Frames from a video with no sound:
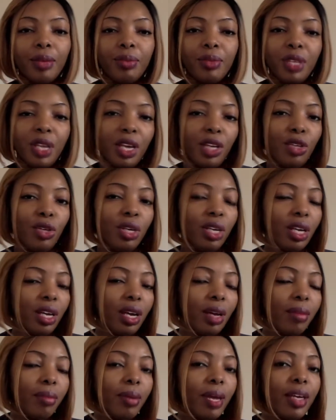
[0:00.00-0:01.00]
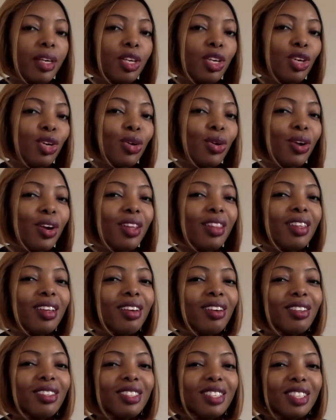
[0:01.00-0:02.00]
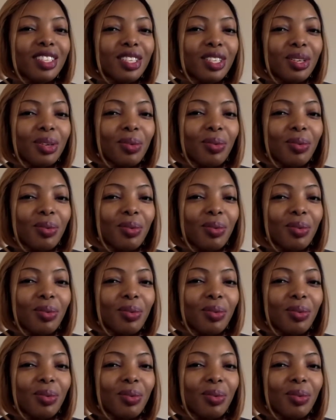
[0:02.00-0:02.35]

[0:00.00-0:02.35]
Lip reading: you can come back here and then continue